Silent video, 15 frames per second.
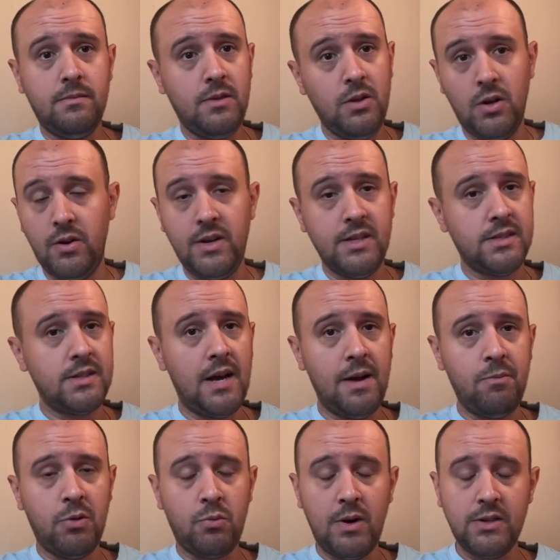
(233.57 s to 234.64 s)
you know, in his time
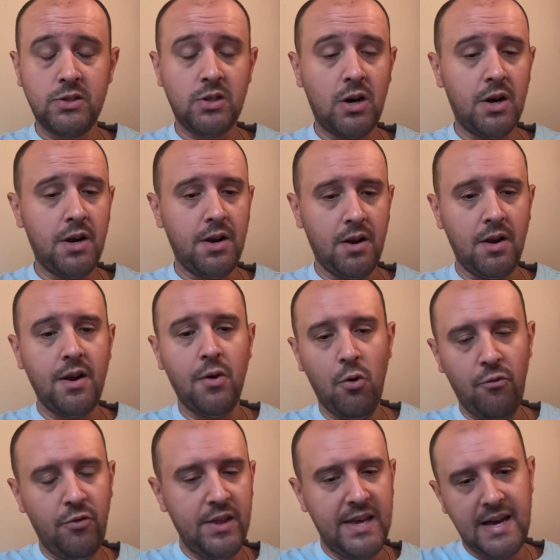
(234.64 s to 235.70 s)
with Red Star, and, and
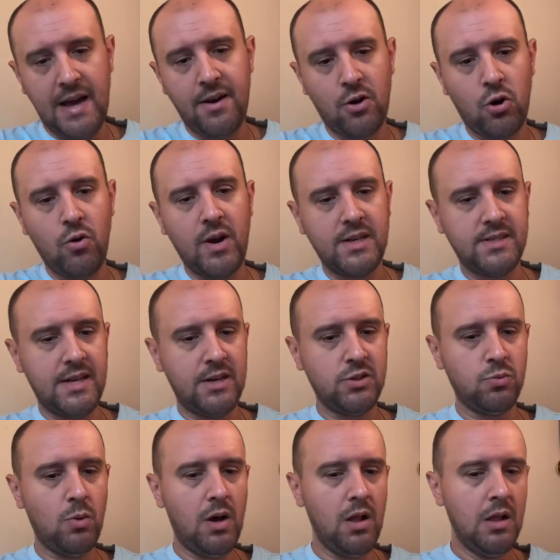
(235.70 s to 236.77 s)
hopefully he kind of corrects that as
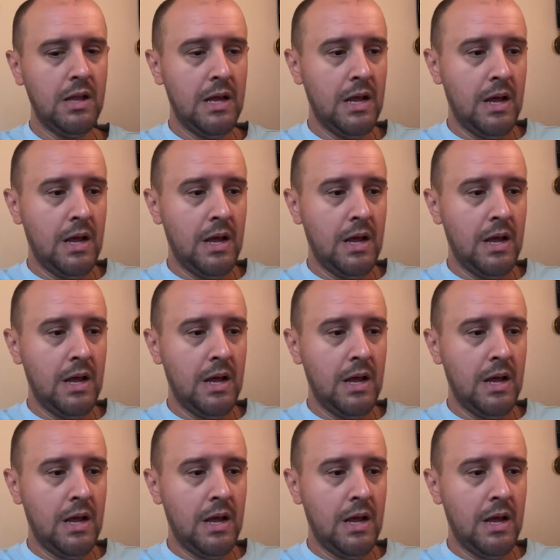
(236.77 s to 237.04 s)
well.